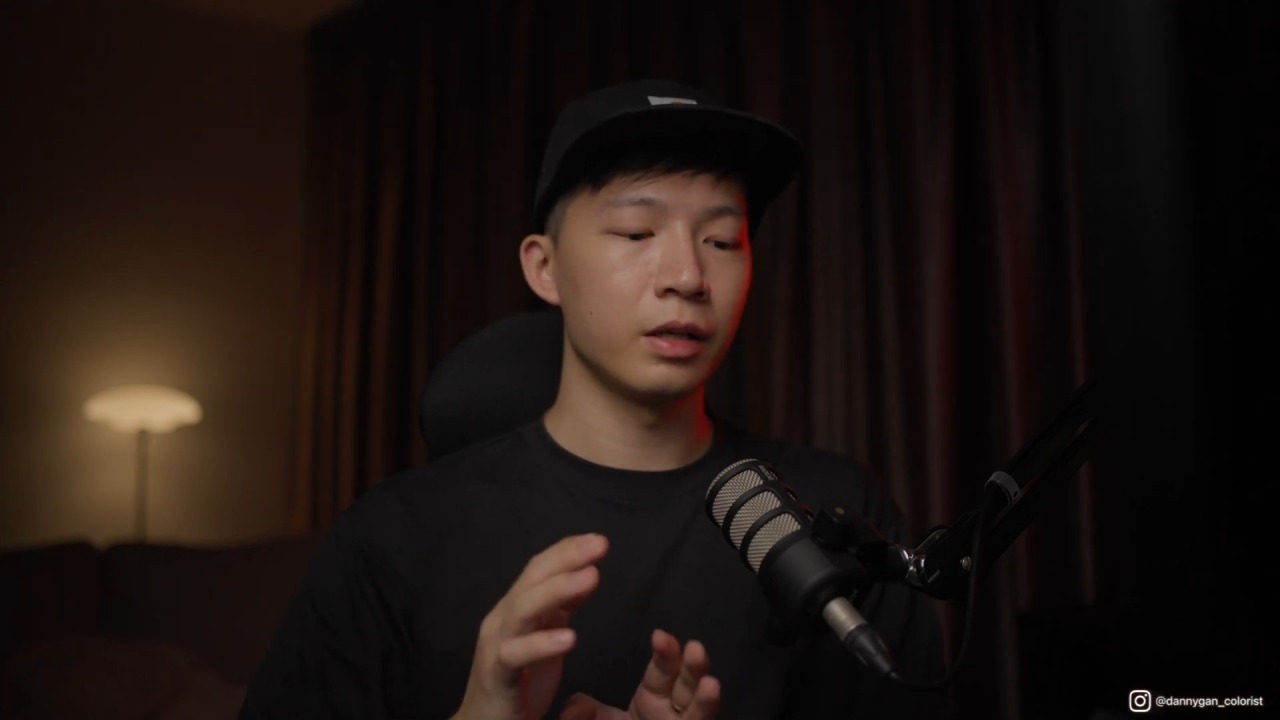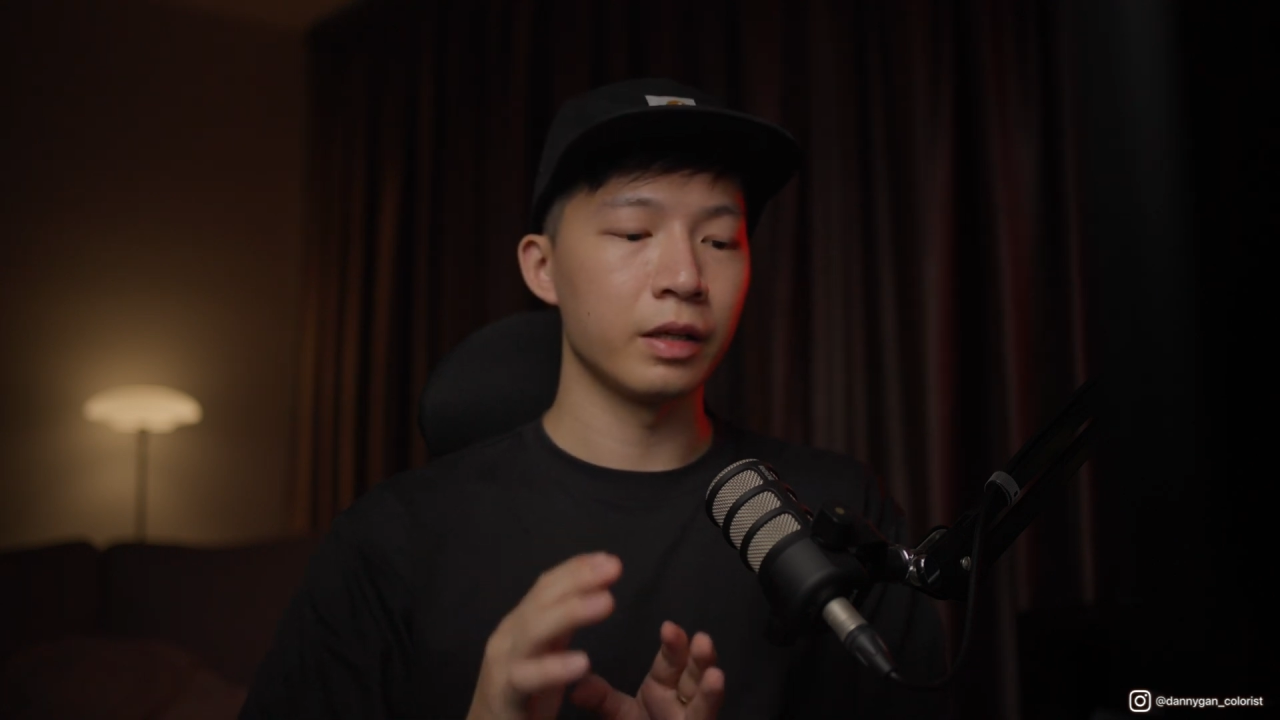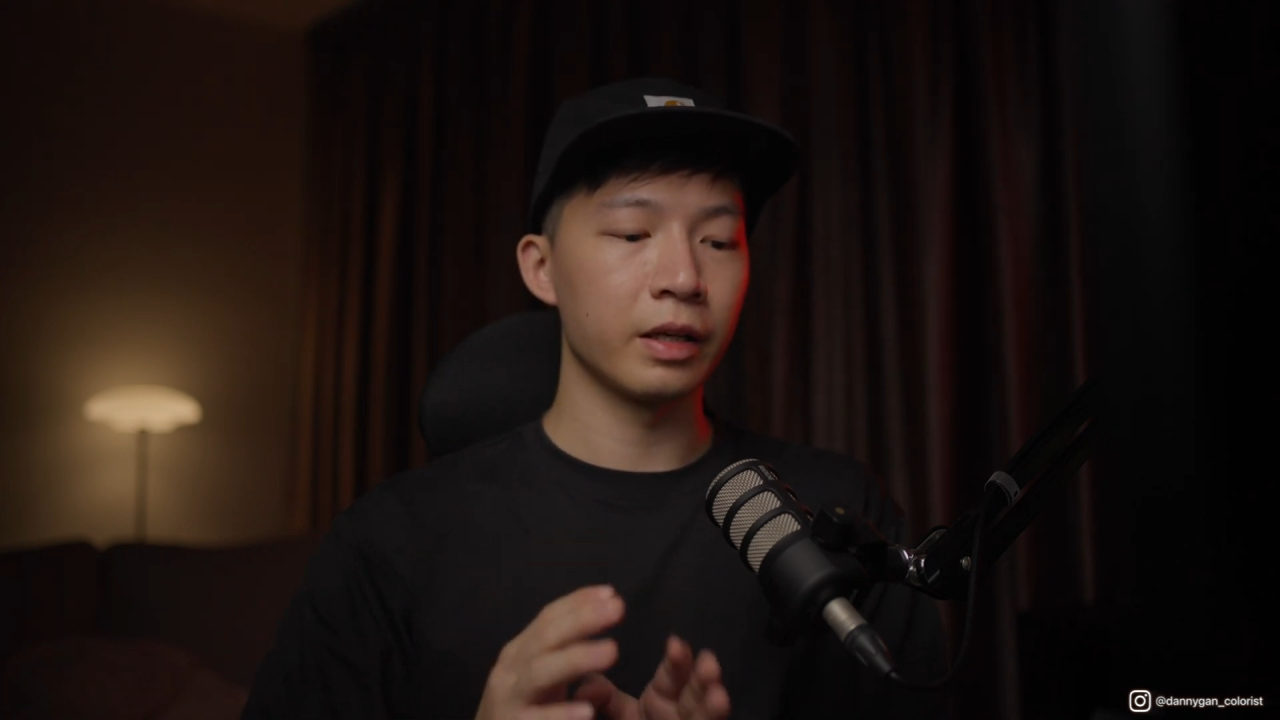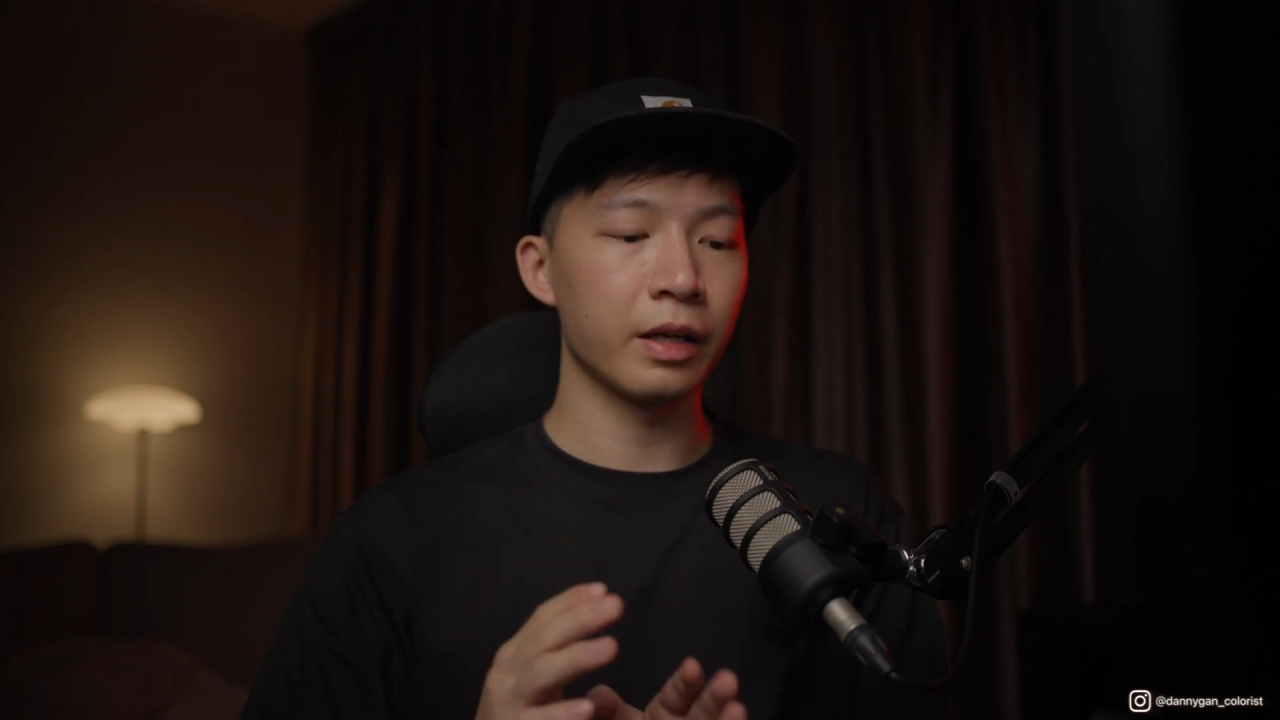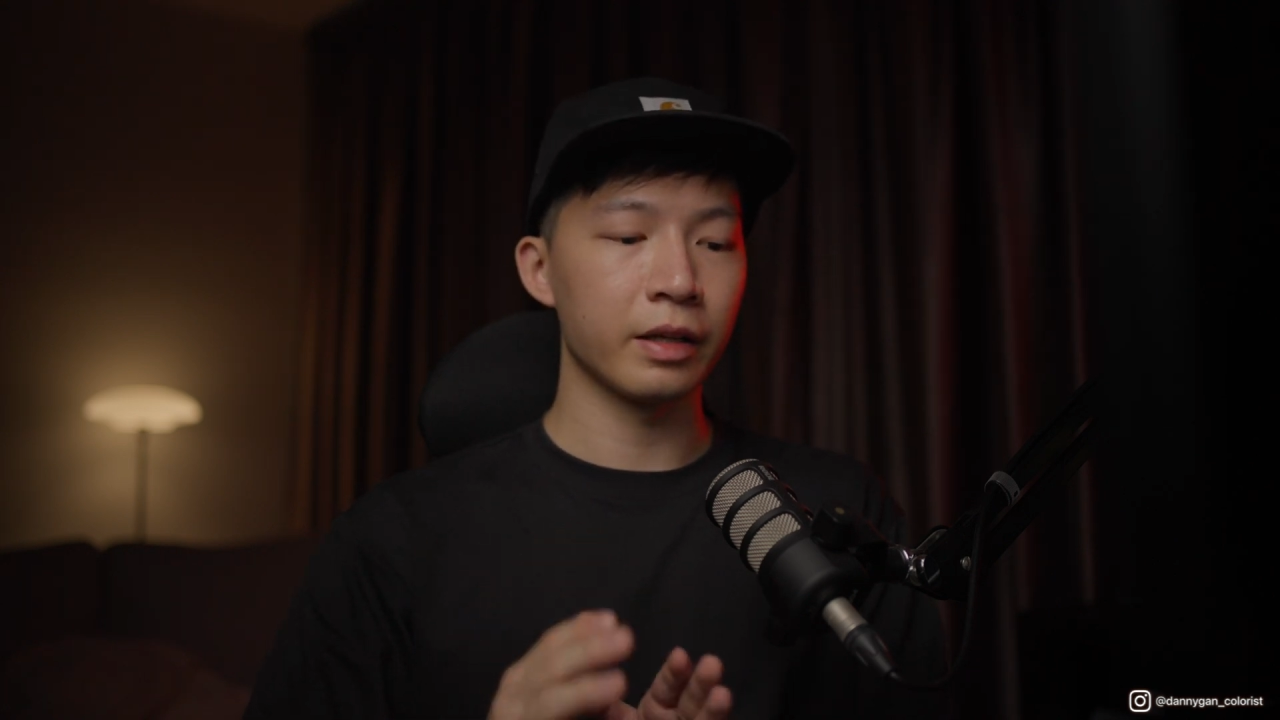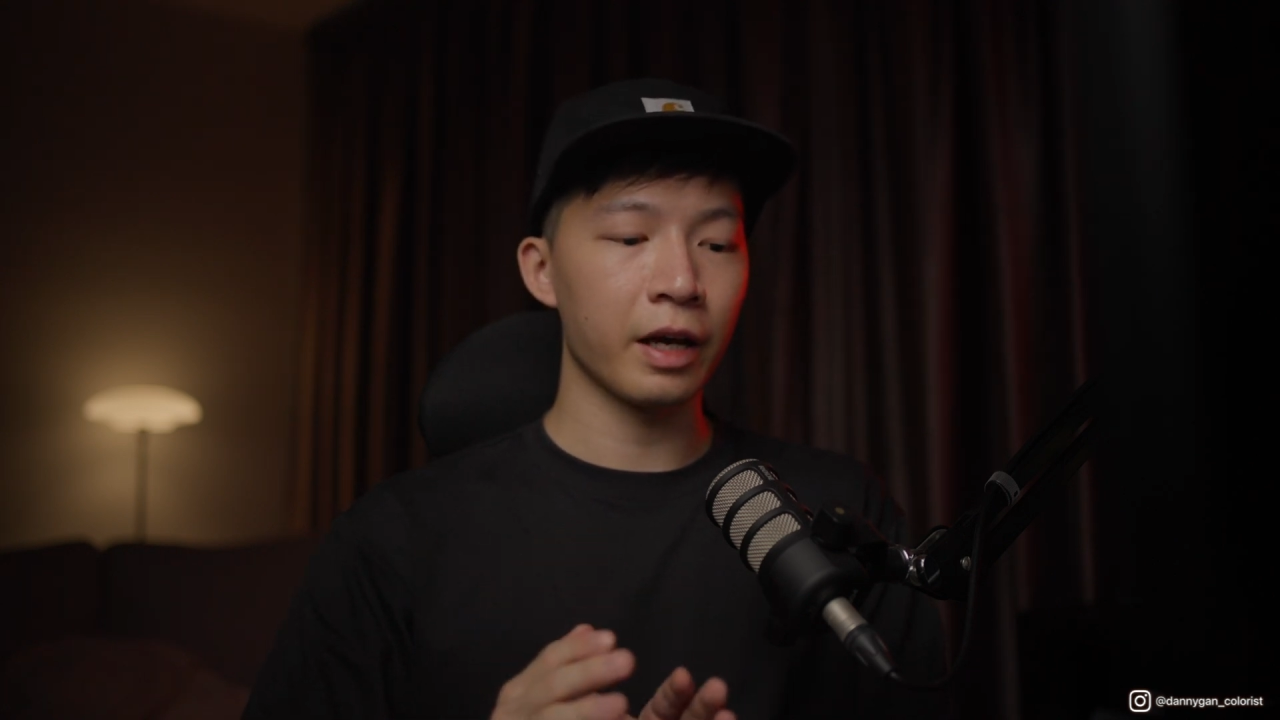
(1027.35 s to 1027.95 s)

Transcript: they can